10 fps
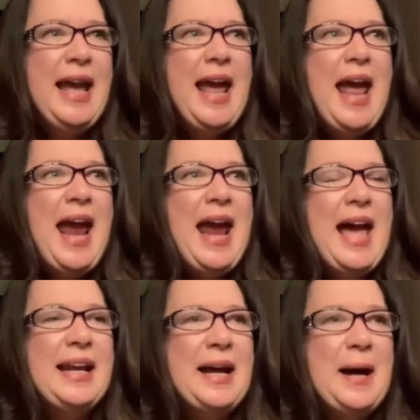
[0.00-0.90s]

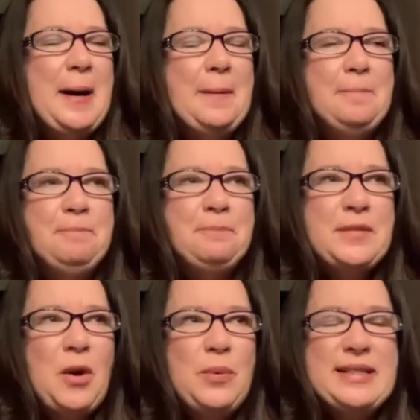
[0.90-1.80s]
And
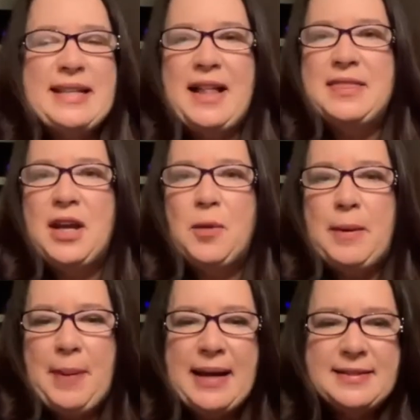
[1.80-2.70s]
we sat there, we
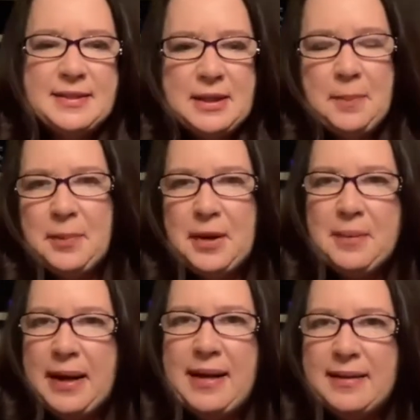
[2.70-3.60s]
passed the Tupperware
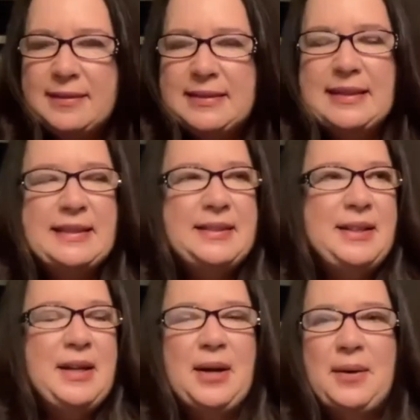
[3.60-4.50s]
around and, you know,